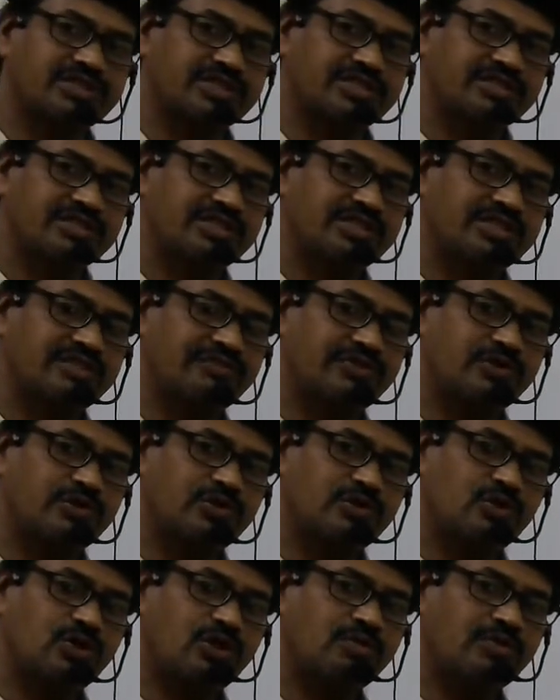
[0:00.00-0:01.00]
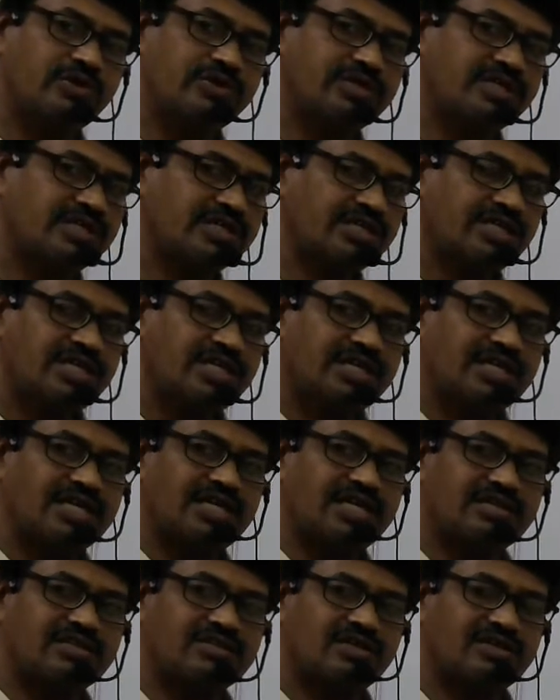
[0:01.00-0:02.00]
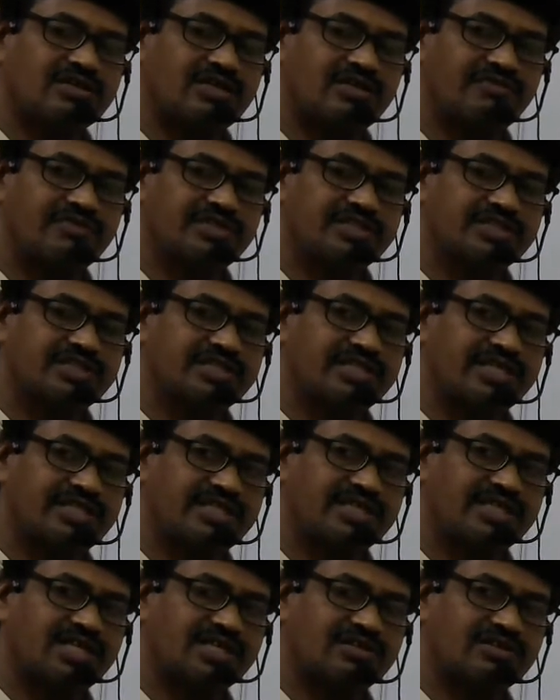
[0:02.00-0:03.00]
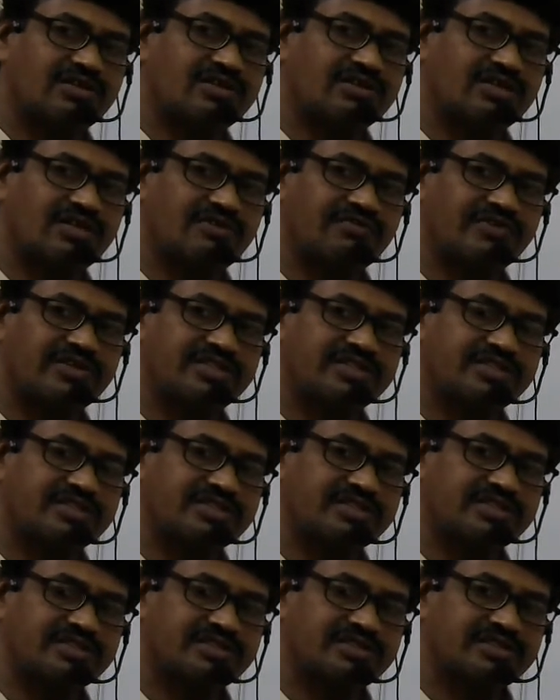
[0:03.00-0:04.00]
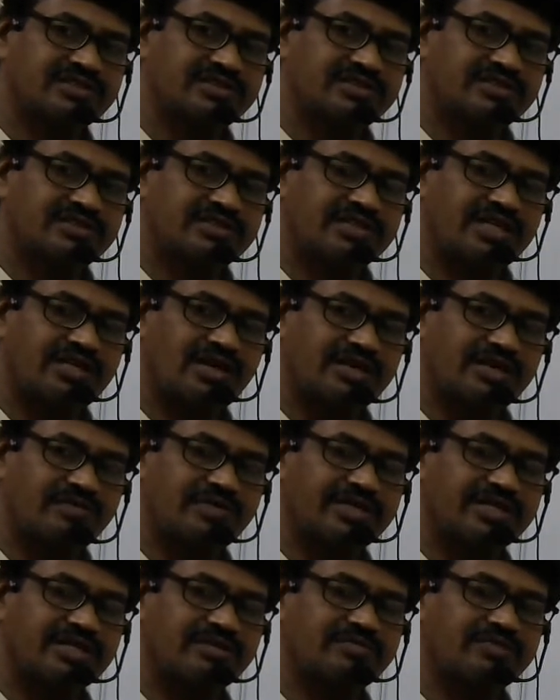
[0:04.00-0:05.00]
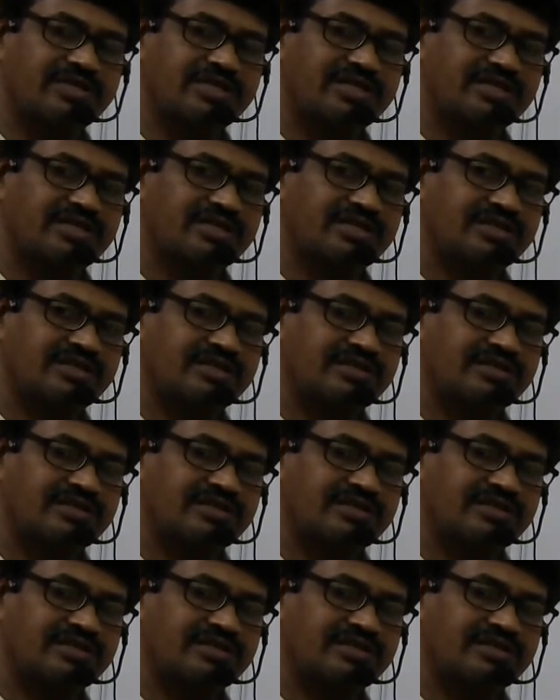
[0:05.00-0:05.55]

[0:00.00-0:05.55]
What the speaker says: If you don't know about electron configuration, writing electron configurations, then atomic number,